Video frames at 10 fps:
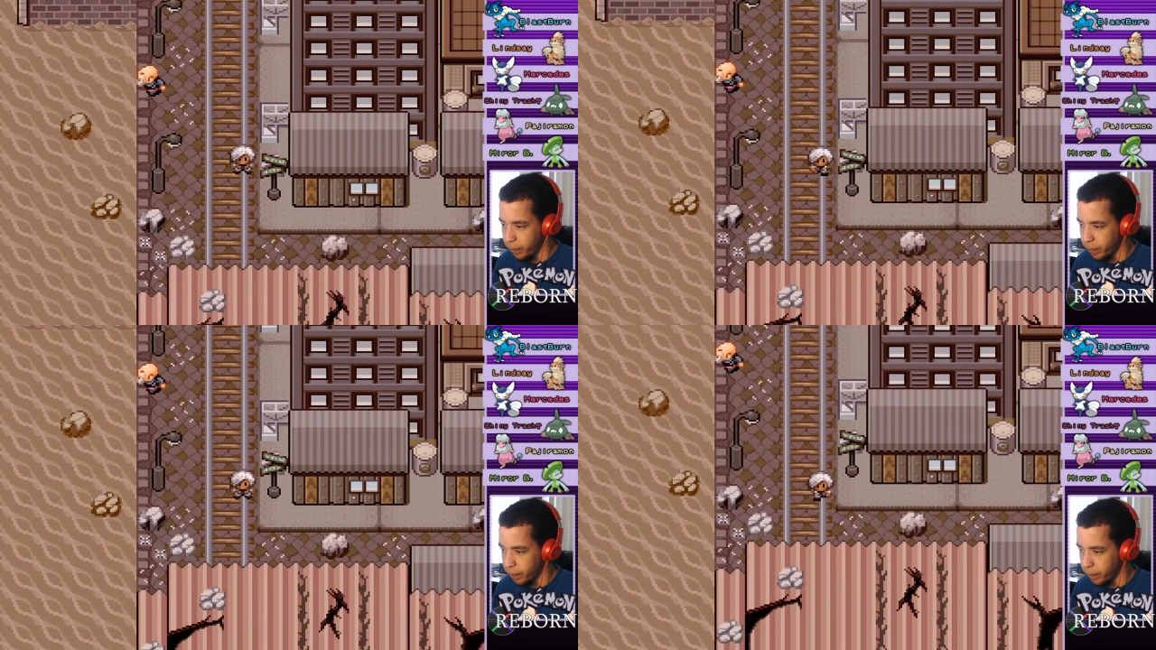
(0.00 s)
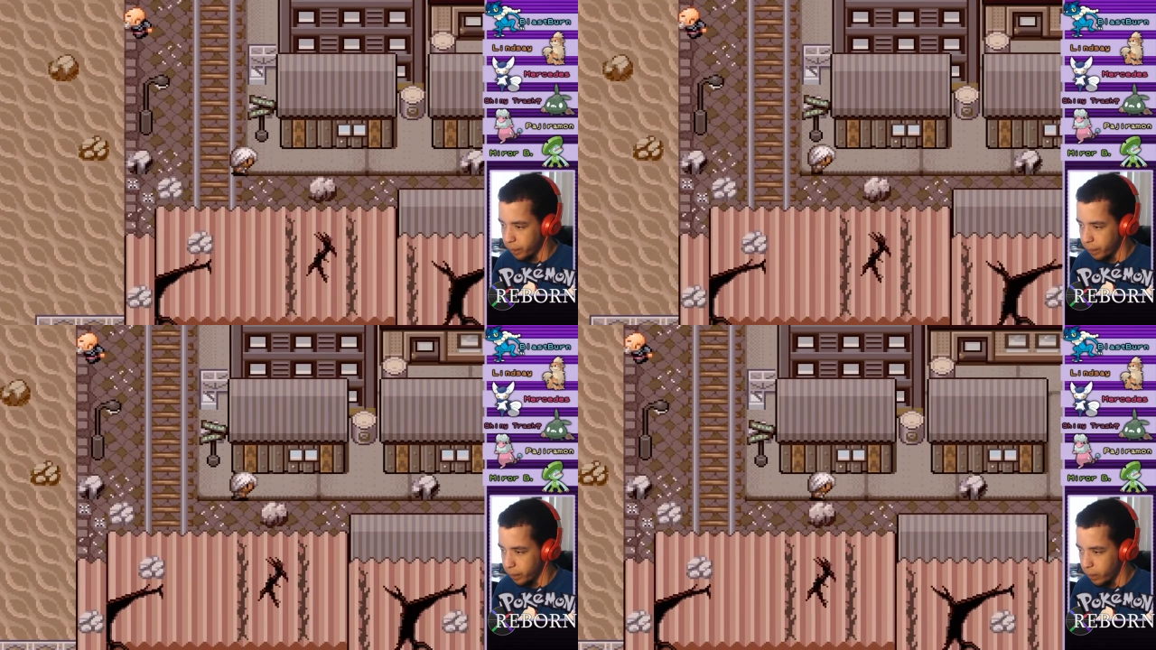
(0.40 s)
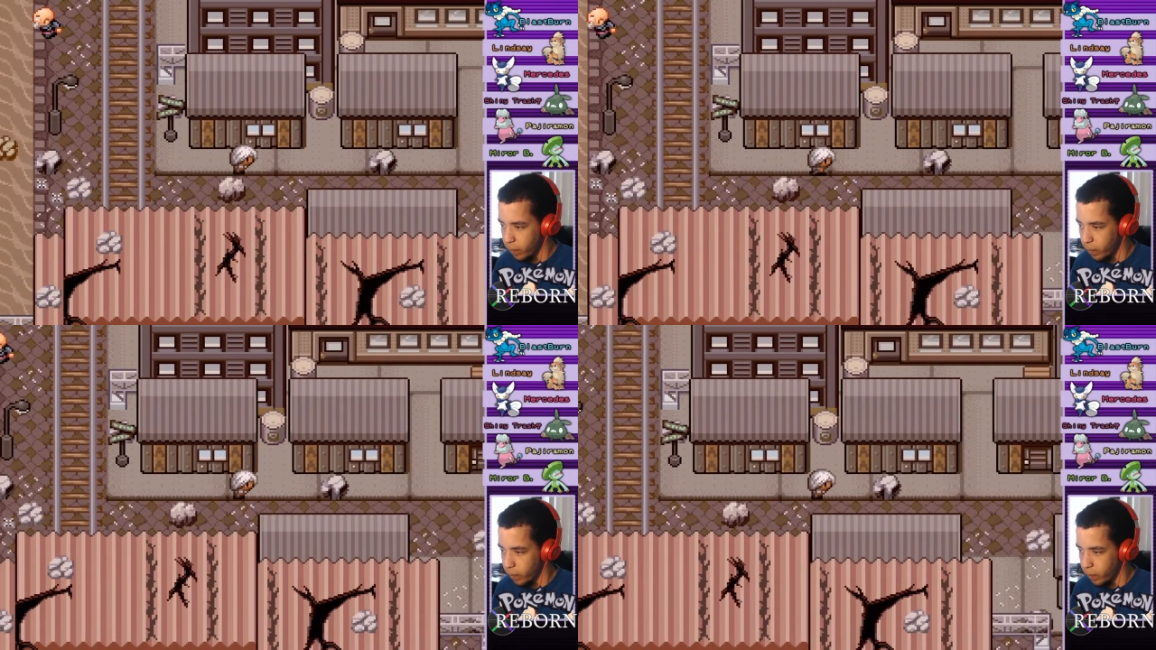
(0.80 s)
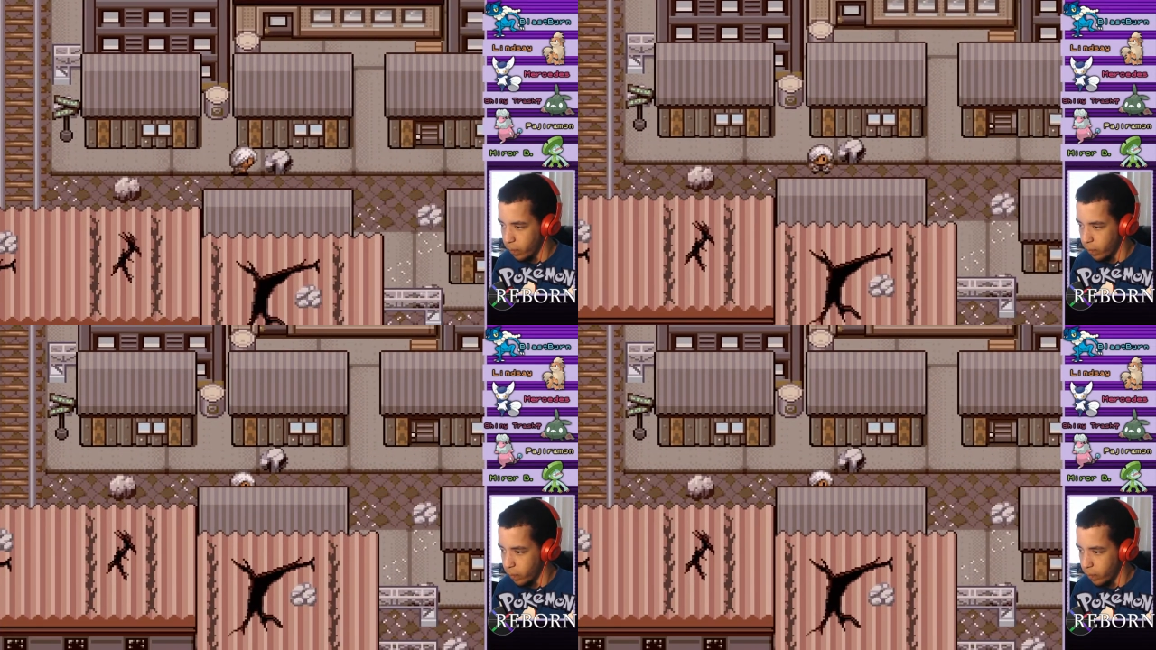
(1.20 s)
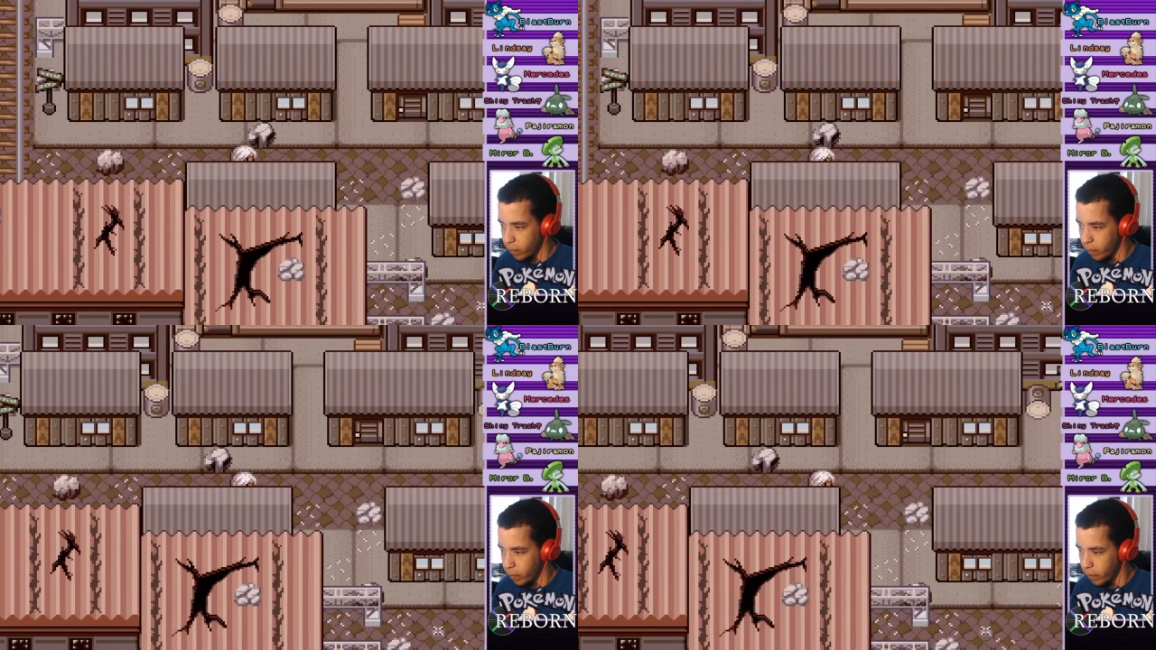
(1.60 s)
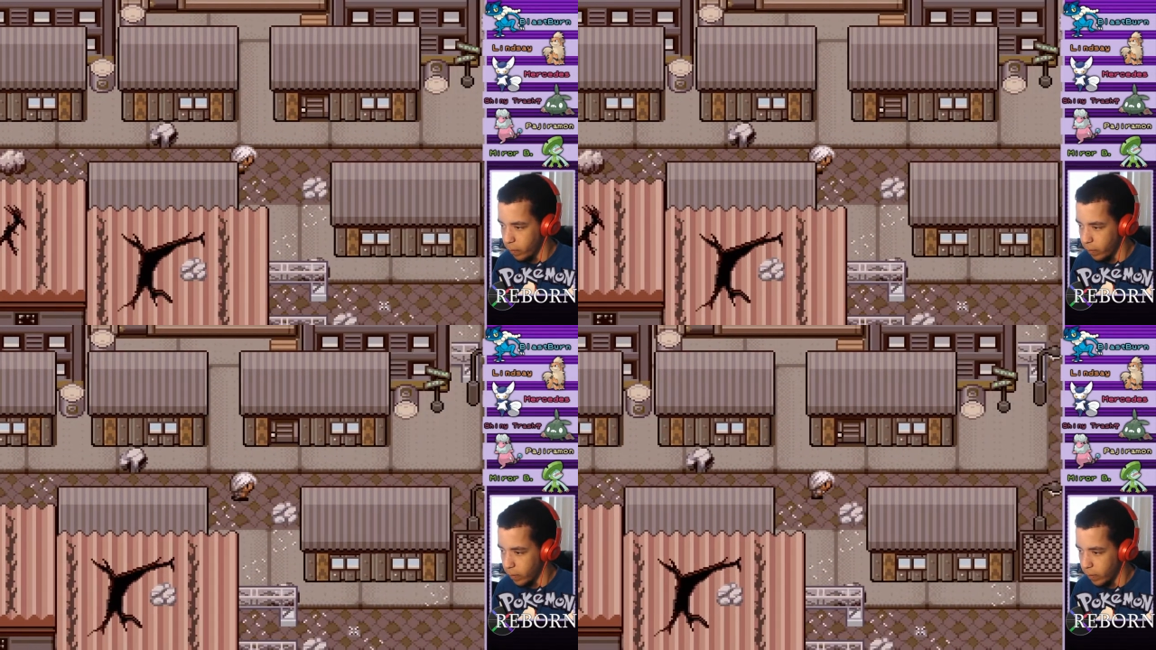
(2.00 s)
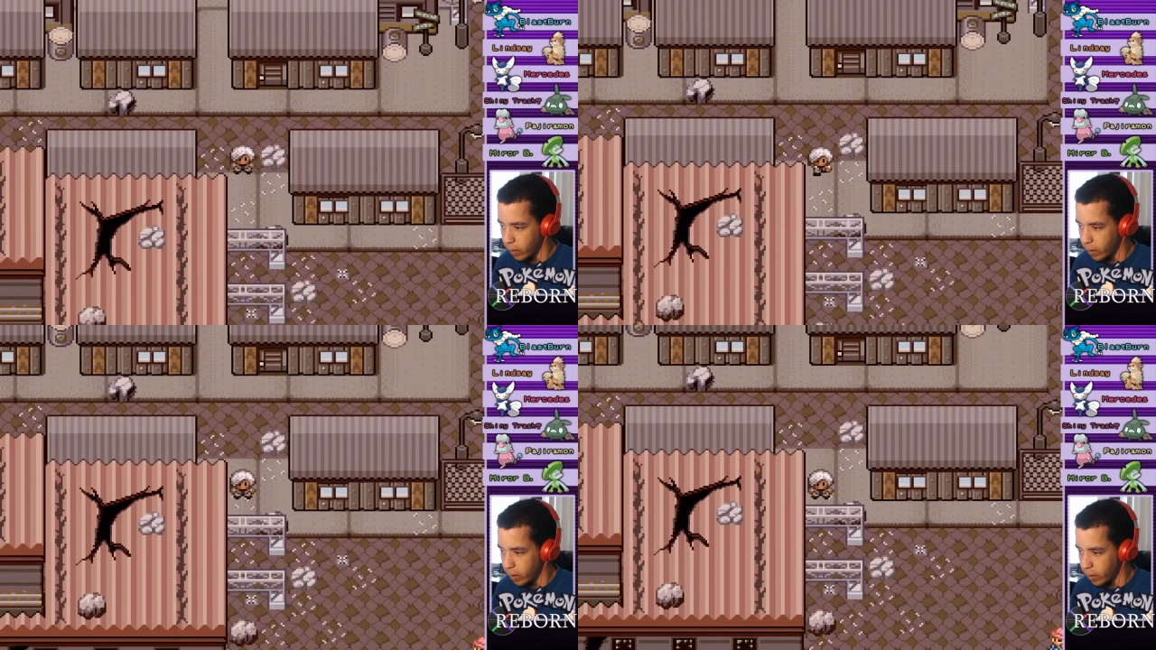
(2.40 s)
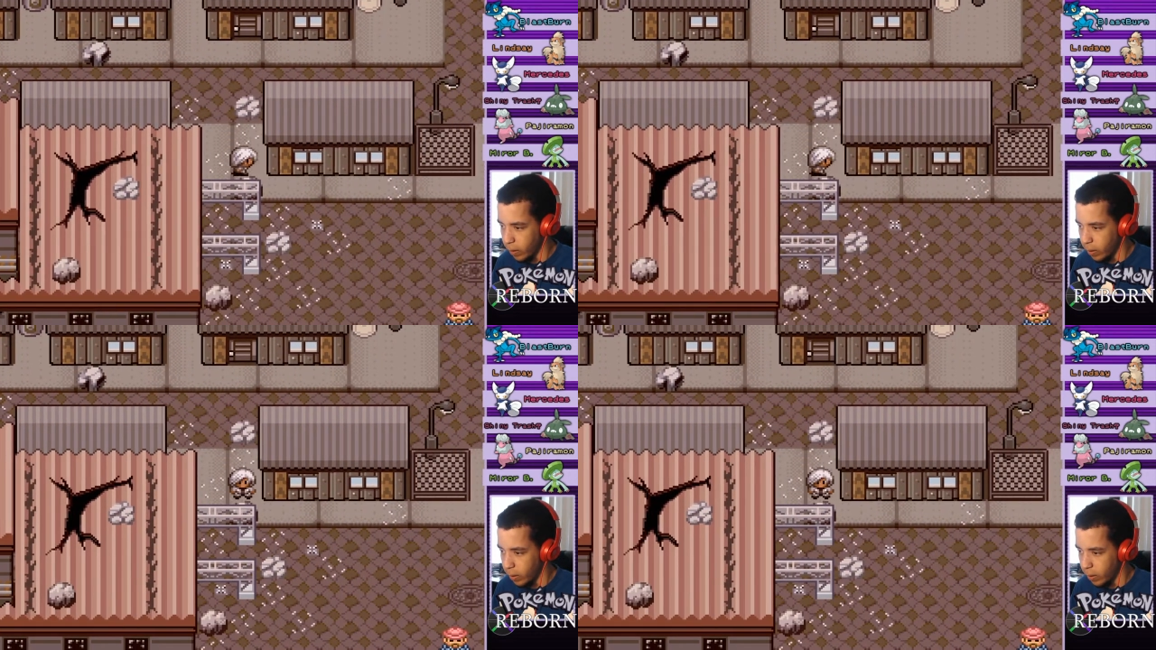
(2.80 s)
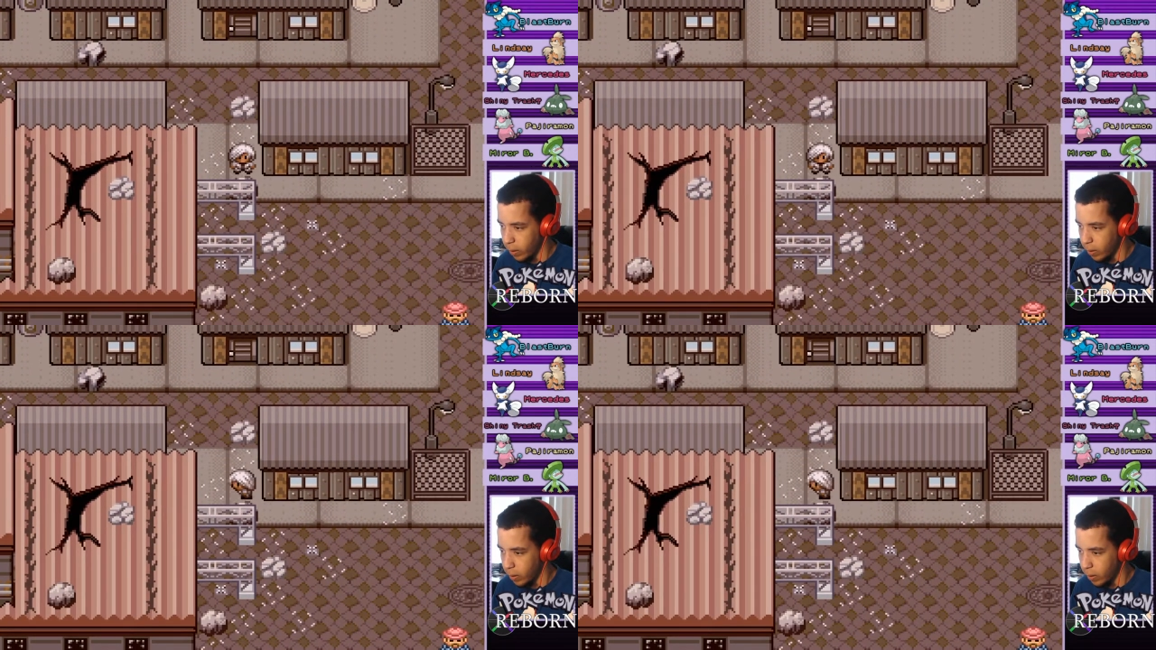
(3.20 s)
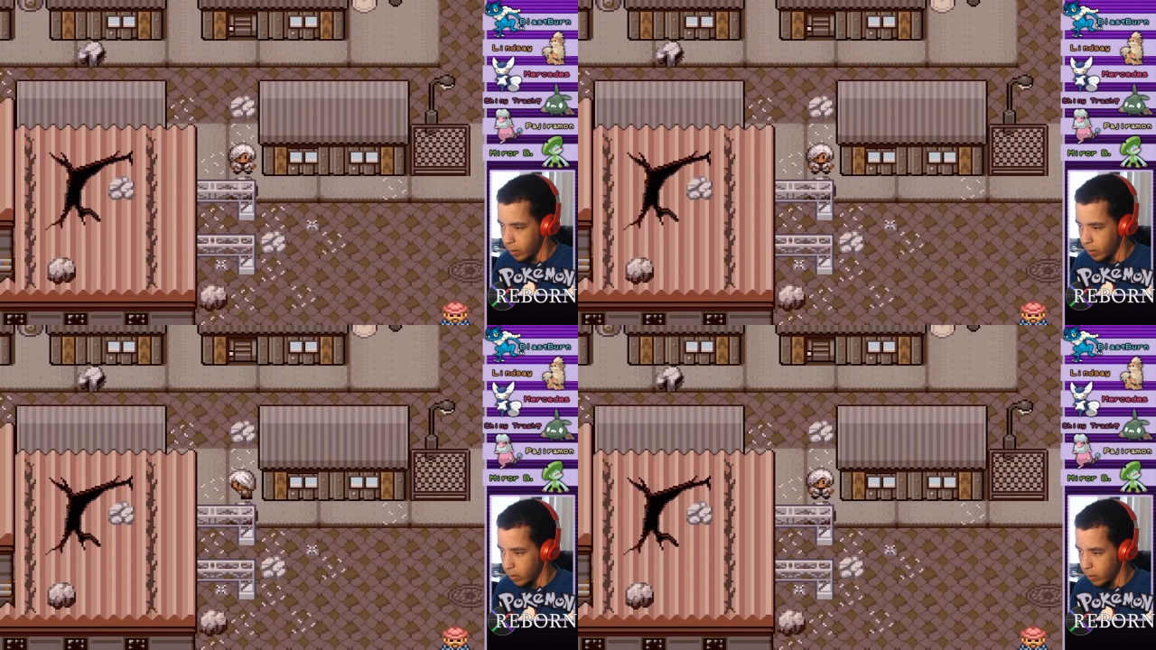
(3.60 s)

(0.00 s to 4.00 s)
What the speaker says: (no one is talking)